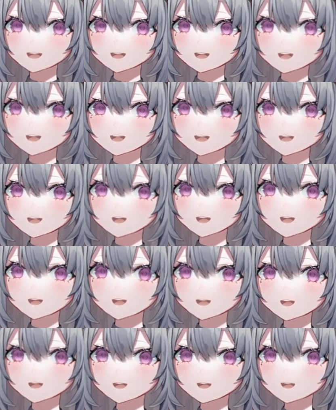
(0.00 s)
one?
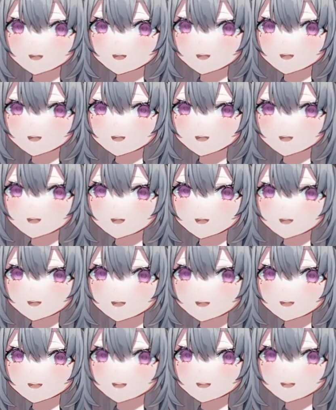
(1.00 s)

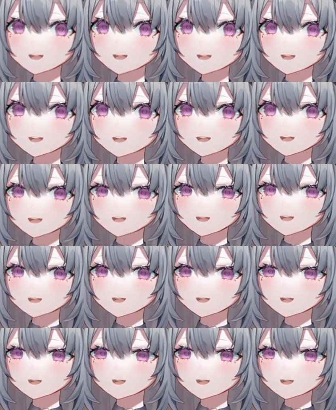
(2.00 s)
Uh,